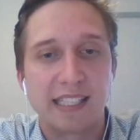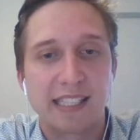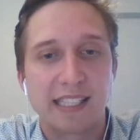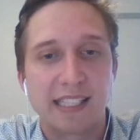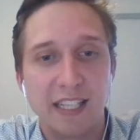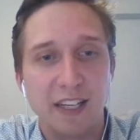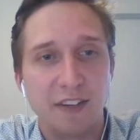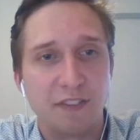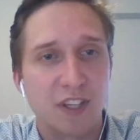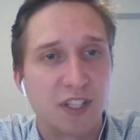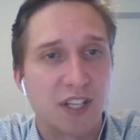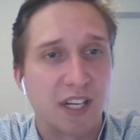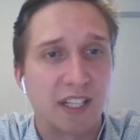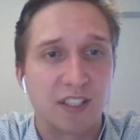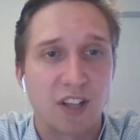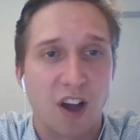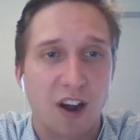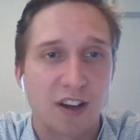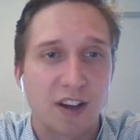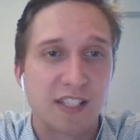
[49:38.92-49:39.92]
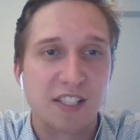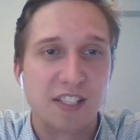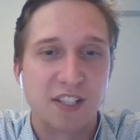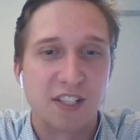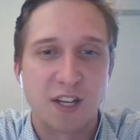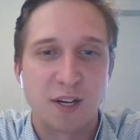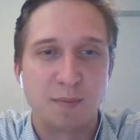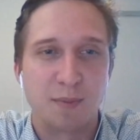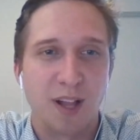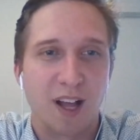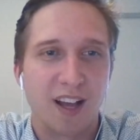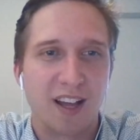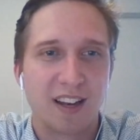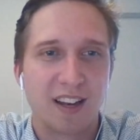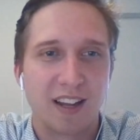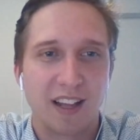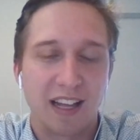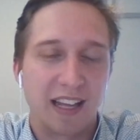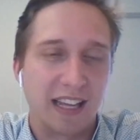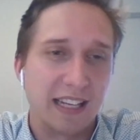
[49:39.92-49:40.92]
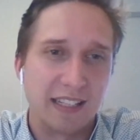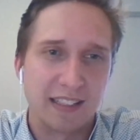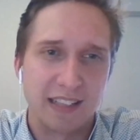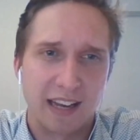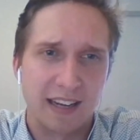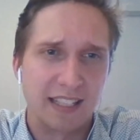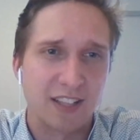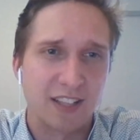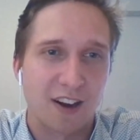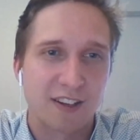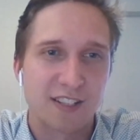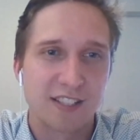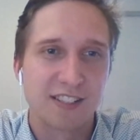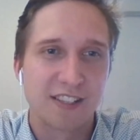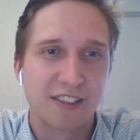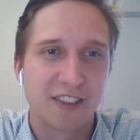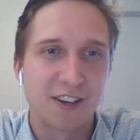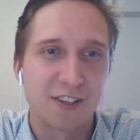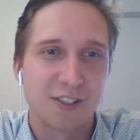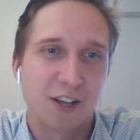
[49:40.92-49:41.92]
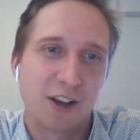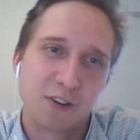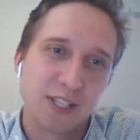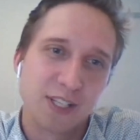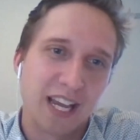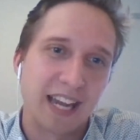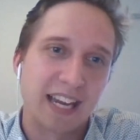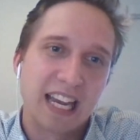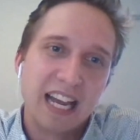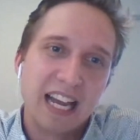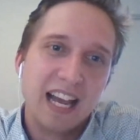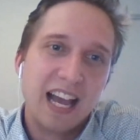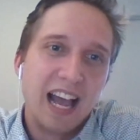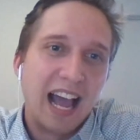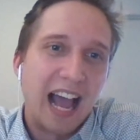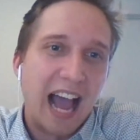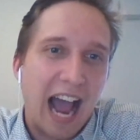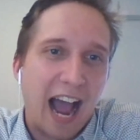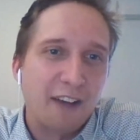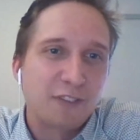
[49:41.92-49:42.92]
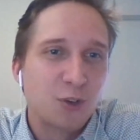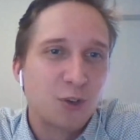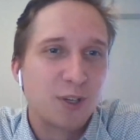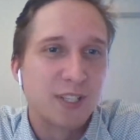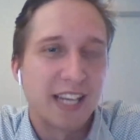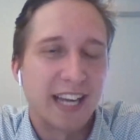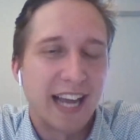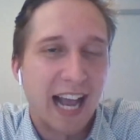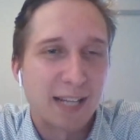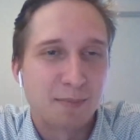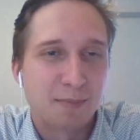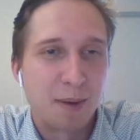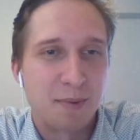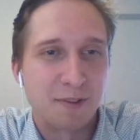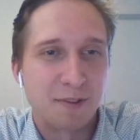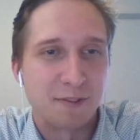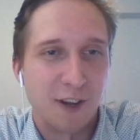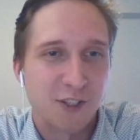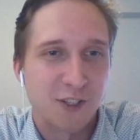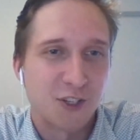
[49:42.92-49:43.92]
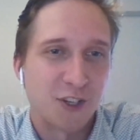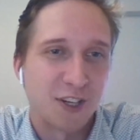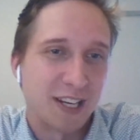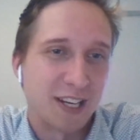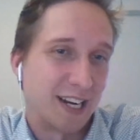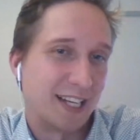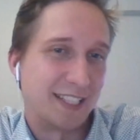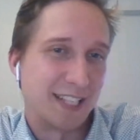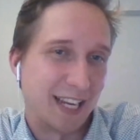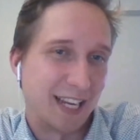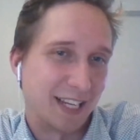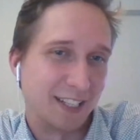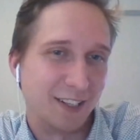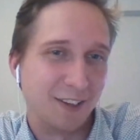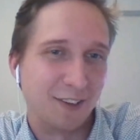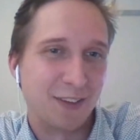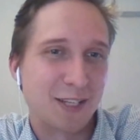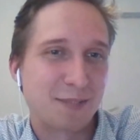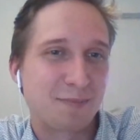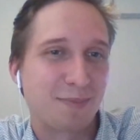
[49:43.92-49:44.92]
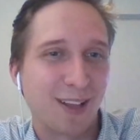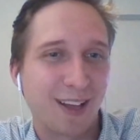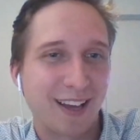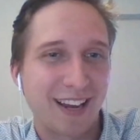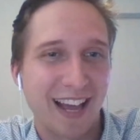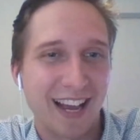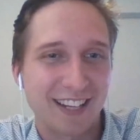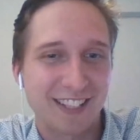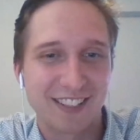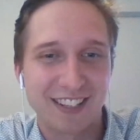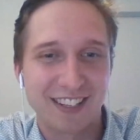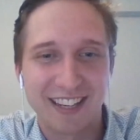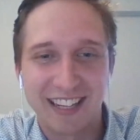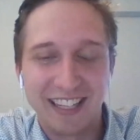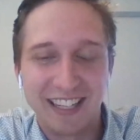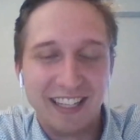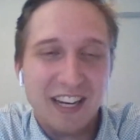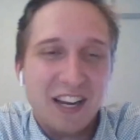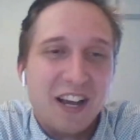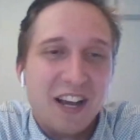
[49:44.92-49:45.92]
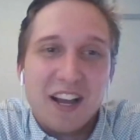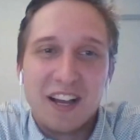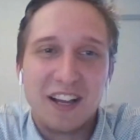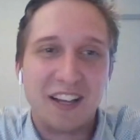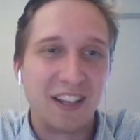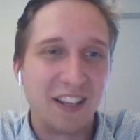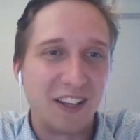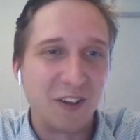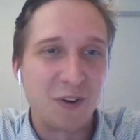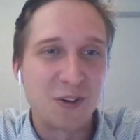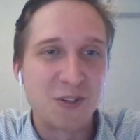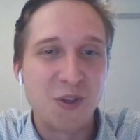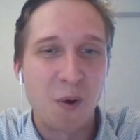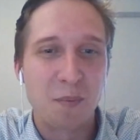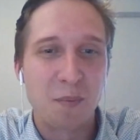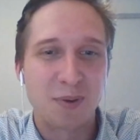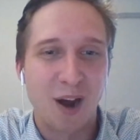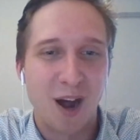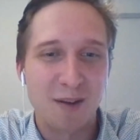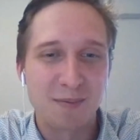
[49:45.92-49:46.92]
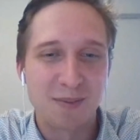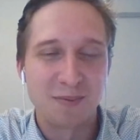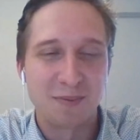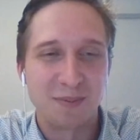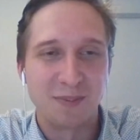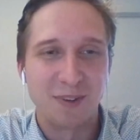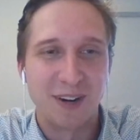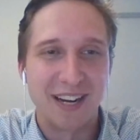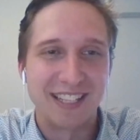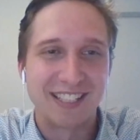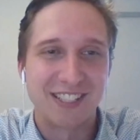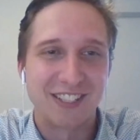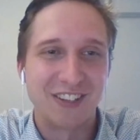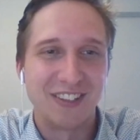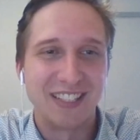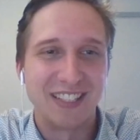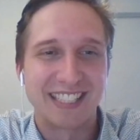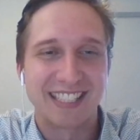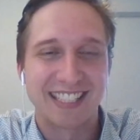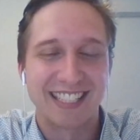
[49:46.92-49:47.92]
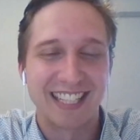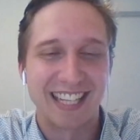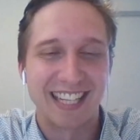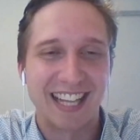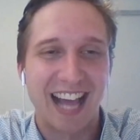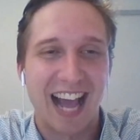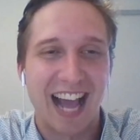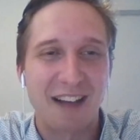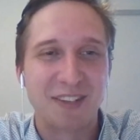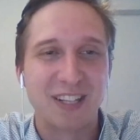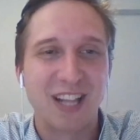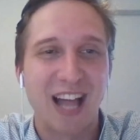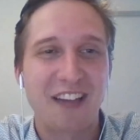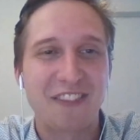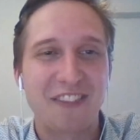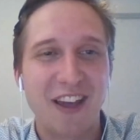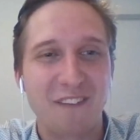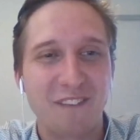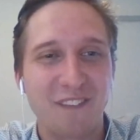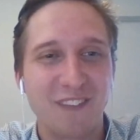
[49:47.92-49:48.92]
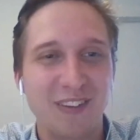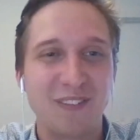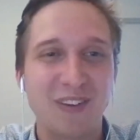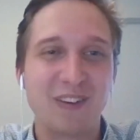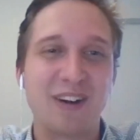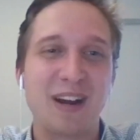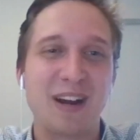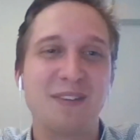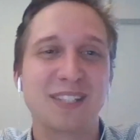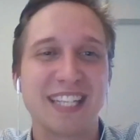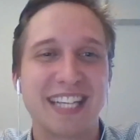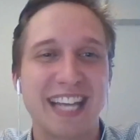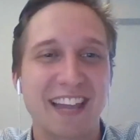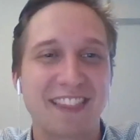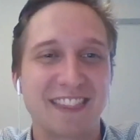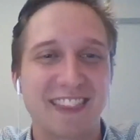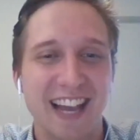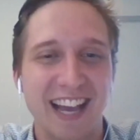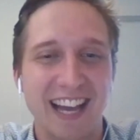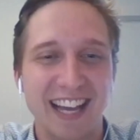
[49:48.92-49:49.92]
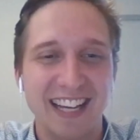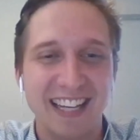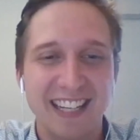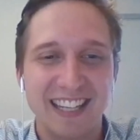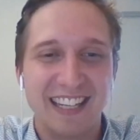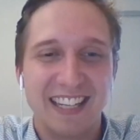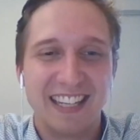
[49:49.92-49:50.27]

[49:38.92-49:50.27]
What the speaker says: see if there's any toxins in their blood, any toxins in there. So I was like, afterwards I asked my professor, can I take a little of this blood extra? And there was no problem, right? So it's, I'm glad that we were able to get that.